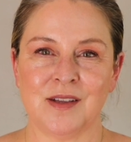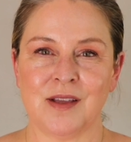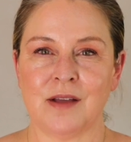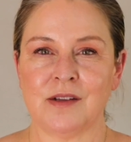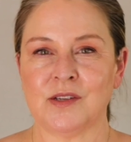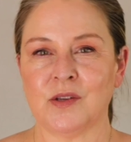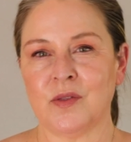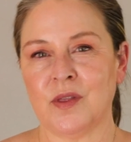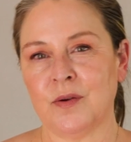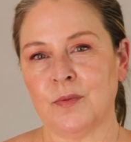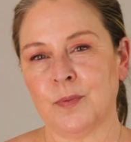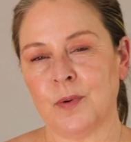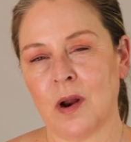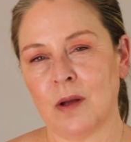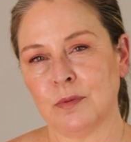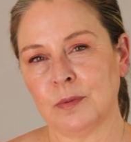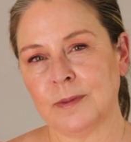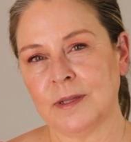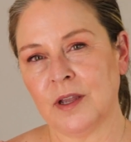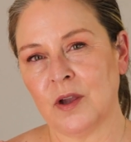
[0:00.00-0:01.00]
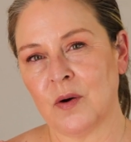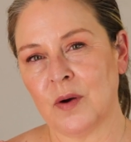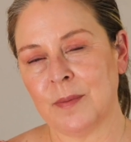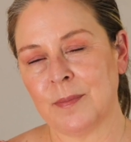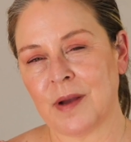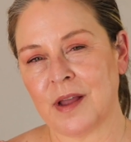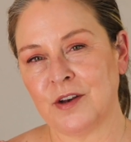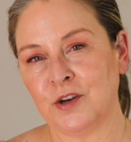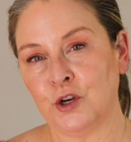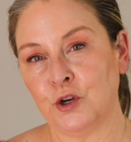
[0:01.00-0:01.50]
so they're probably going
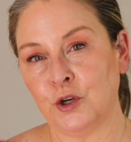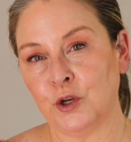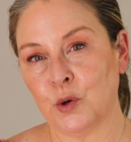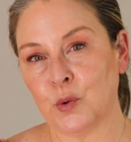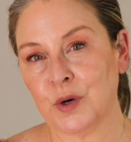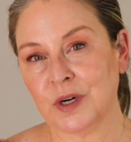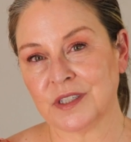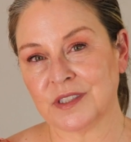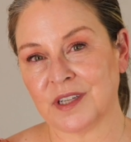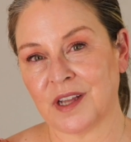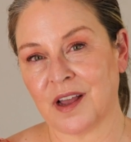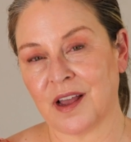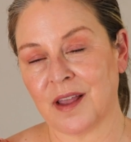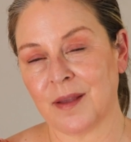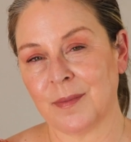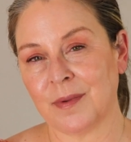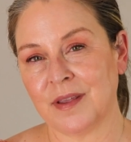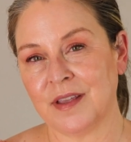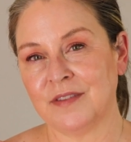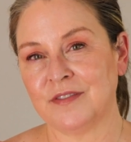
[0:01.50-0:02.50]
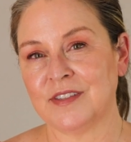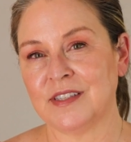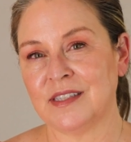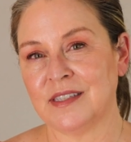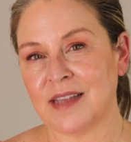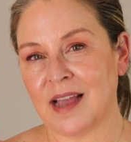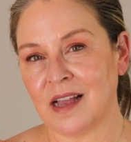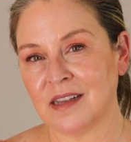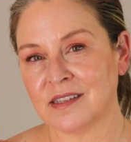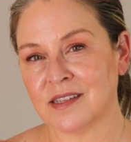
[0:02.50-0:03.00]
by New York time. If
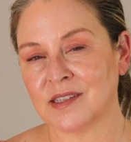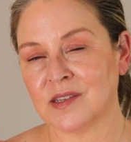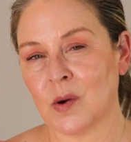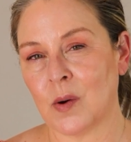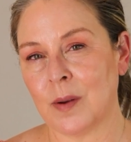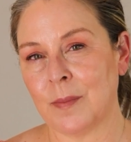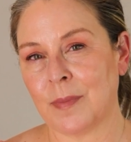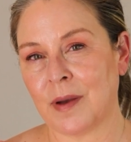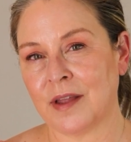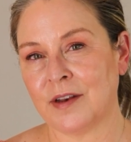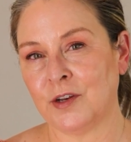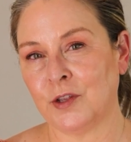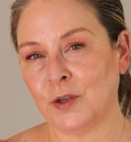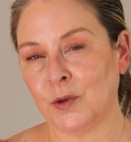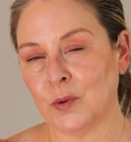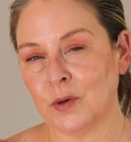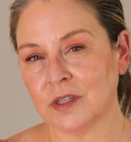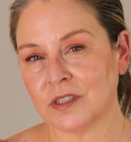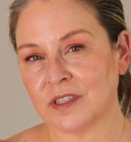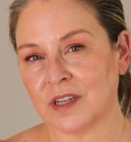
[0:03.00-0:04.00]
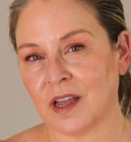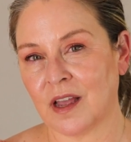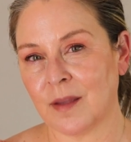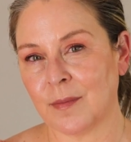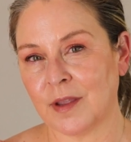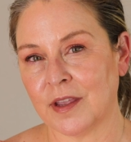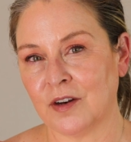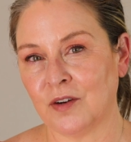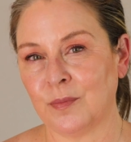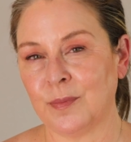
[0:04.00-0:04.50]
Saks is going by New York
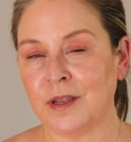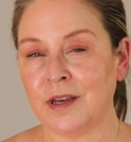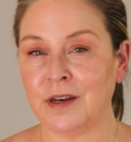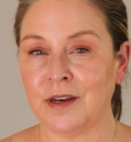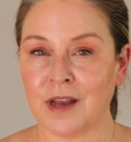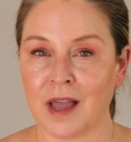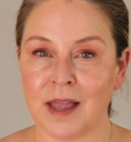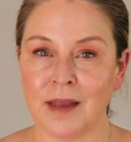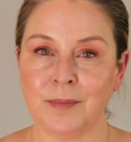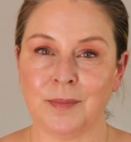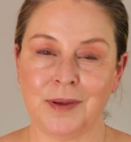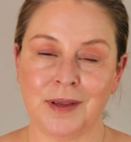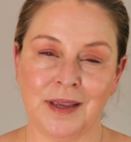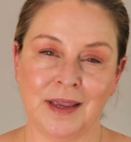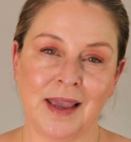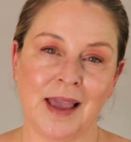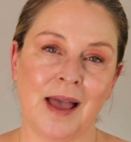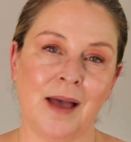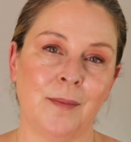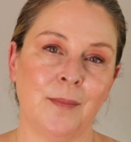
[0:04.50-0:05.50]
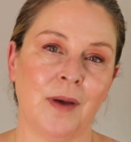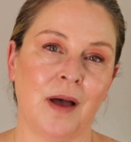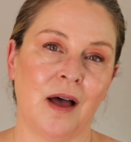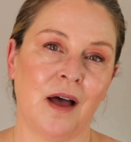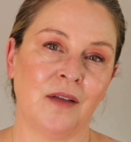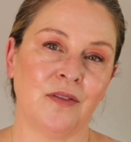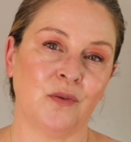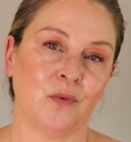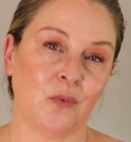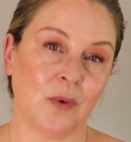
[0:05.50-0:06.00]
time, it'll be nine p m
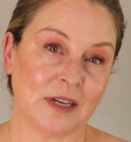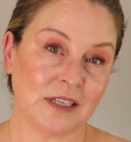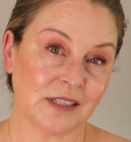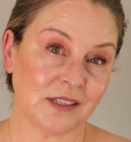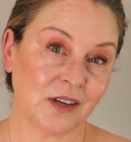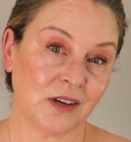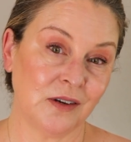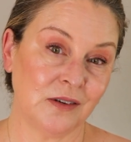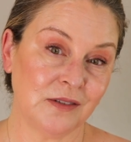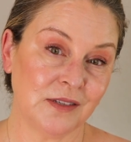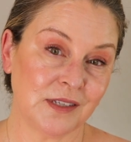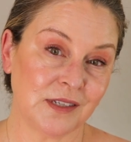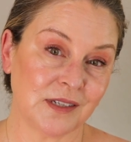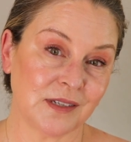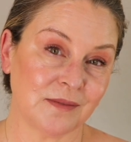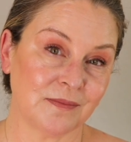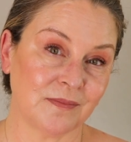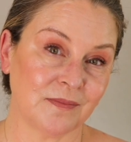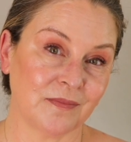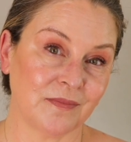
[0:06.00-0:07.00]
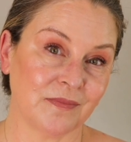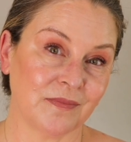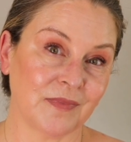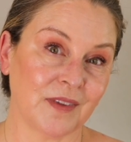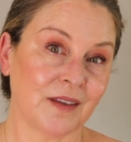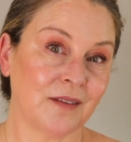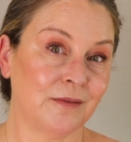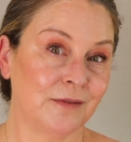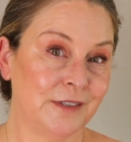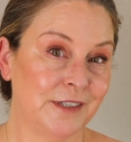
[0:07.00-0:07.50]
on the West Coast,
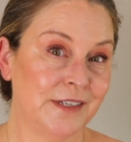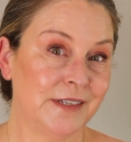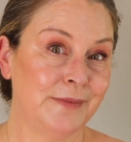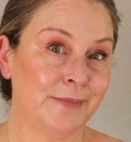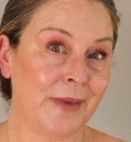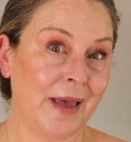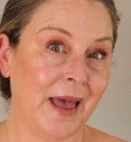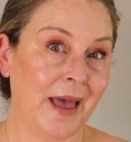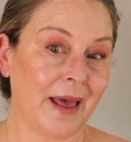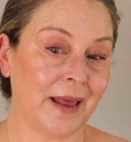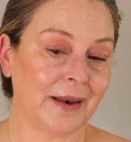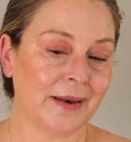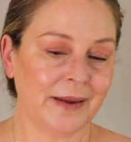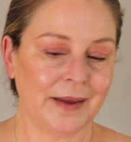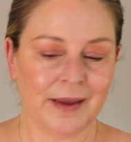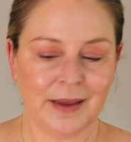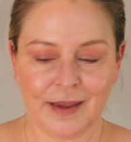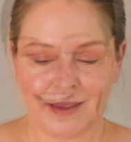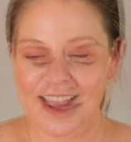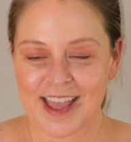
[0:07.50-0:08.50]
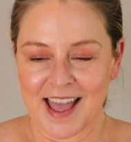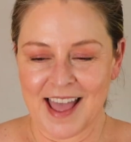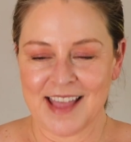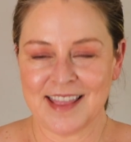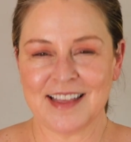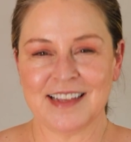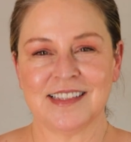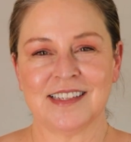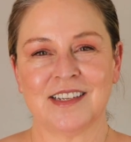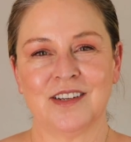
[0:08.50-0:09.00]
which isn't bad.
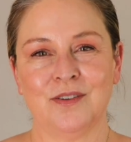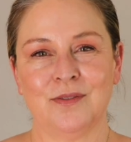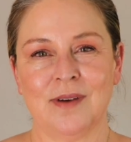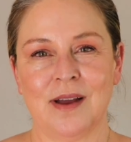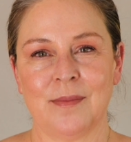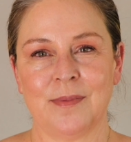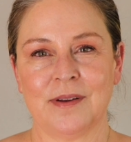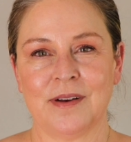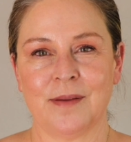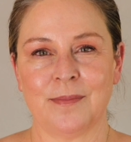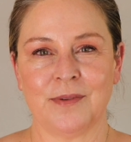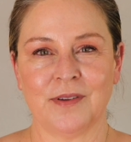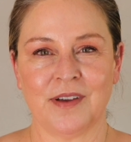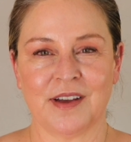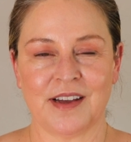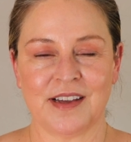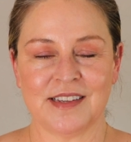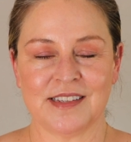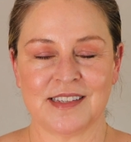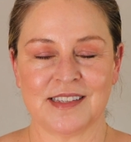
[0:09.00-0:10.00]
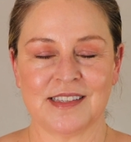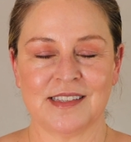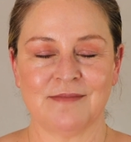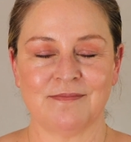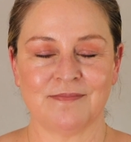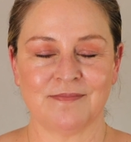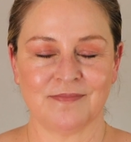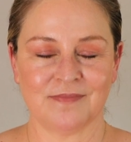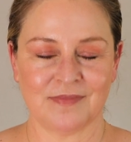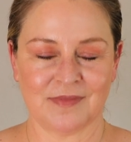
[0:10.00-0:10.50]
And that's gonna wrap it up, you guys.
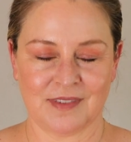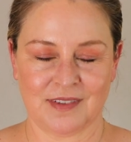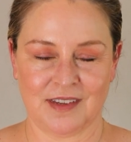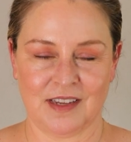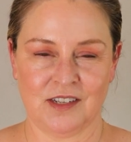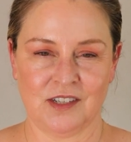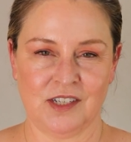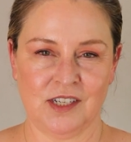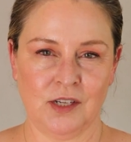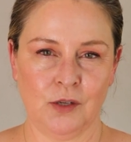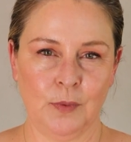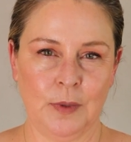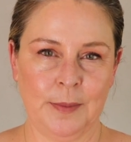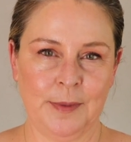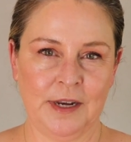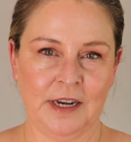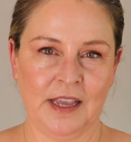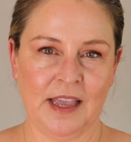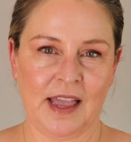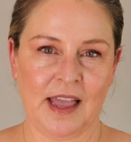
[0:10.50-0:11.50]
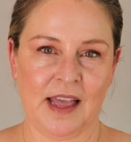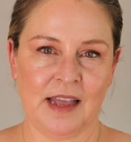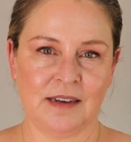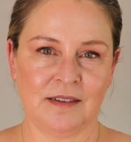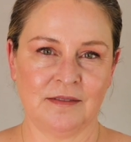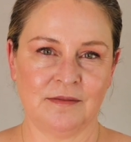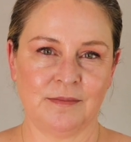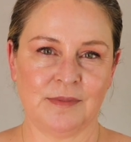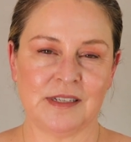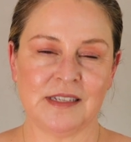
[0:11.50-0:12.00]
Until we meet
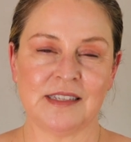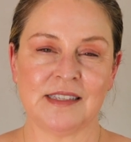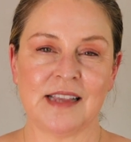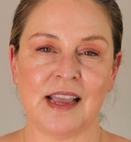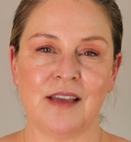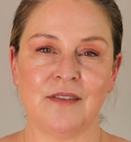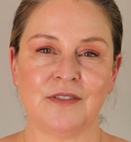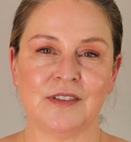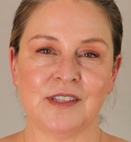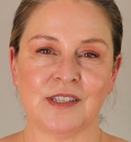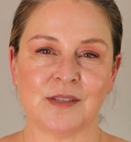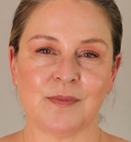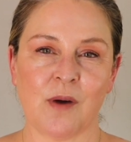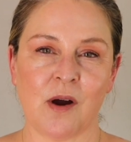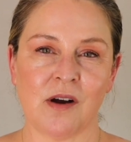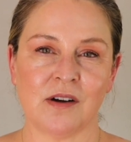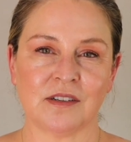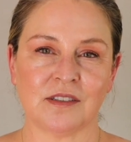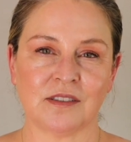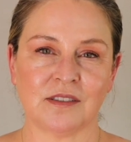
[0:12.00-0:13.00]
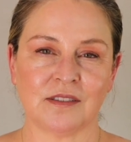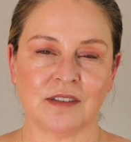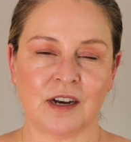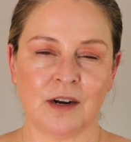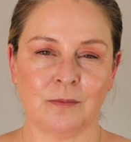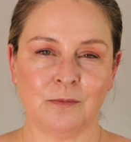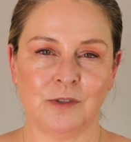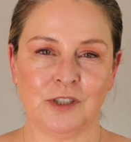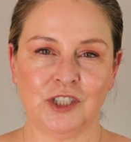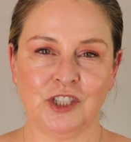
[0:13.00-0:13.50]
again, be safe and smart,
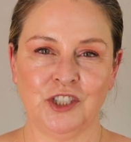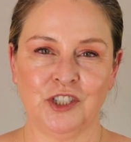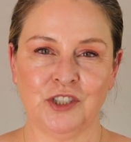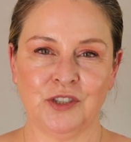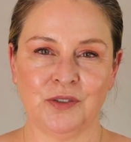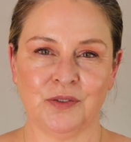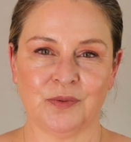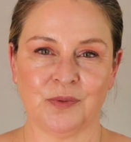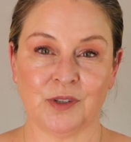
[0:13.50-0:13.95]
and I'm wishing you